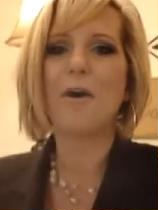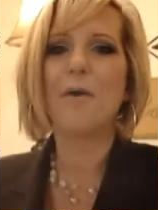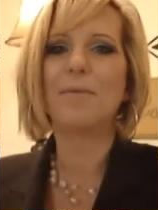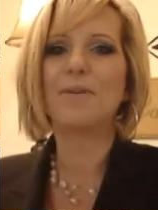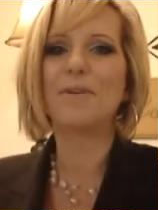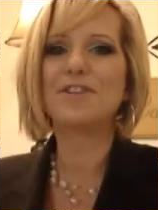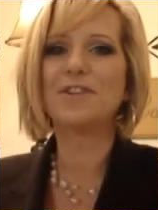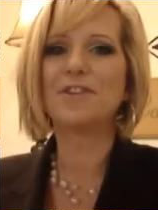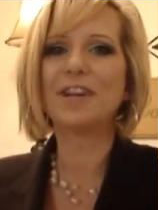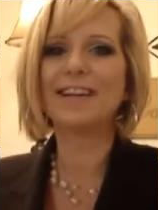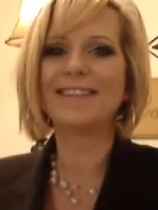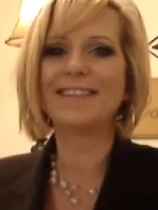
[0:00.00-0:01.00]
Hope you
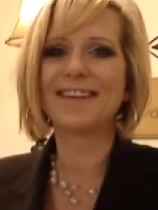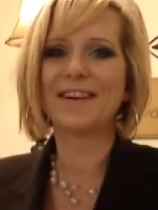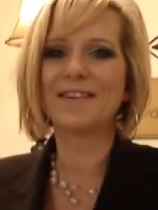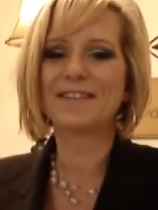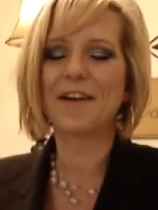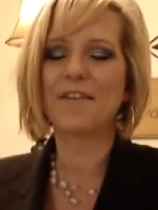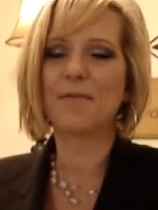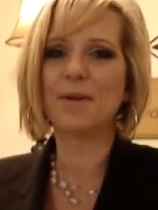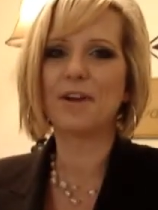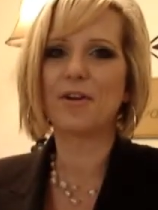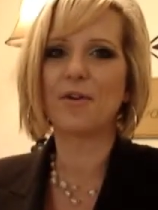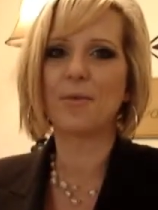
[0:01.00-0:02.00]
enjoy. Now it's time for
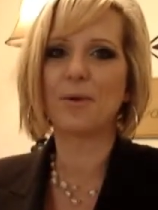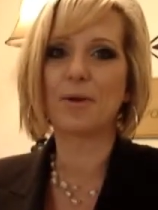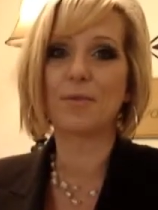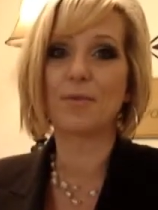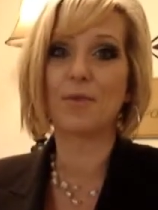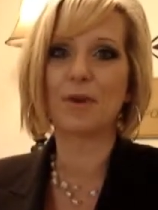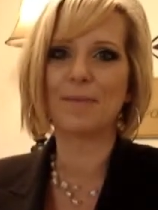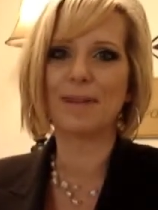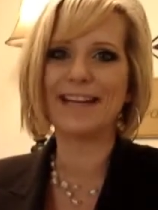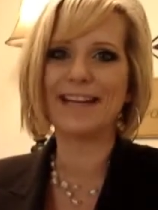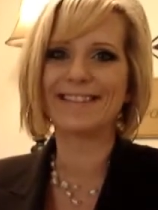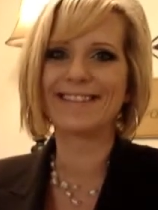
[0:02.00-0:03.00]
me to go to work before
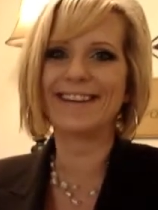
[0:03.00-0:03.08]
I'm late.